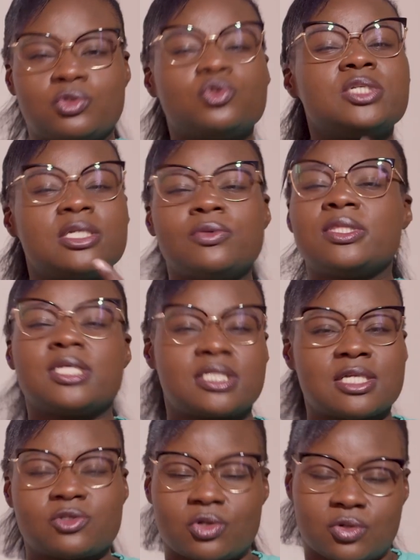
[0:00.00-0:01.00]
deal with things
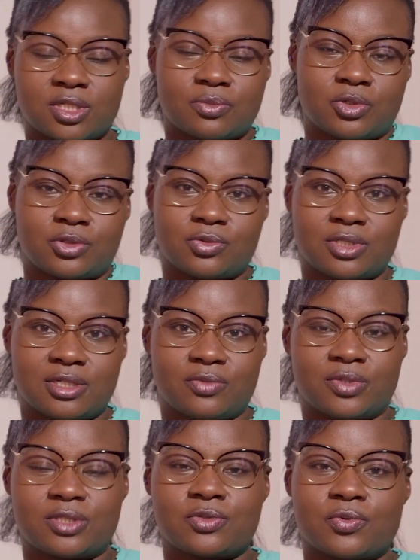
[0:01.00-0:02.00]
that you're not able to deal
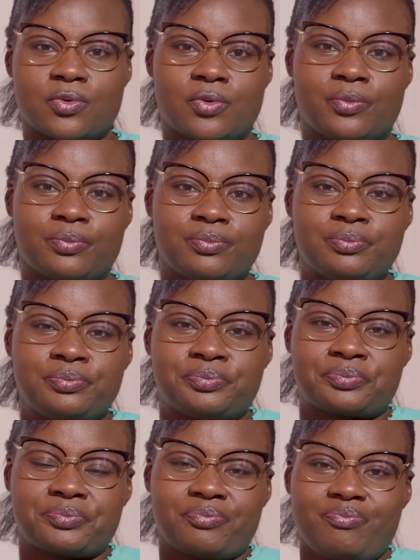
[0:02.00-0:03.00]
with. So
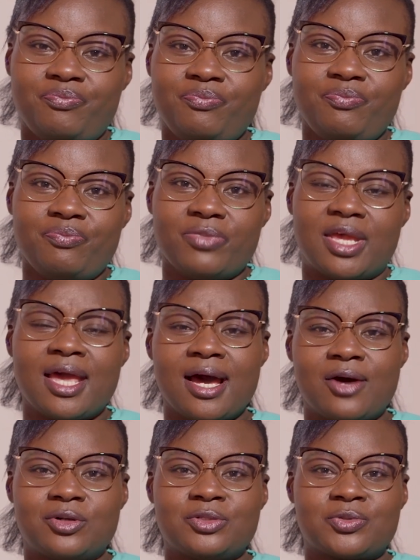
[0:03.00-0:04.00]
yeah,
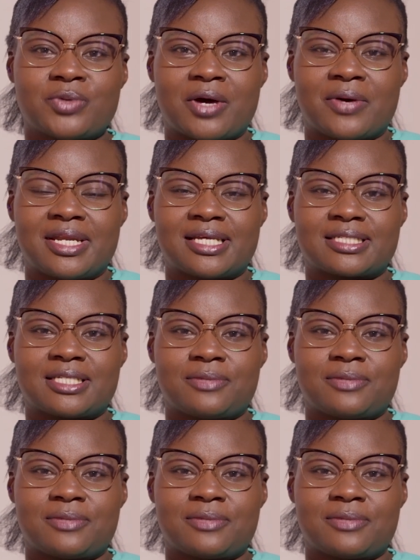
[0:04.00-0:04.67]
on to our next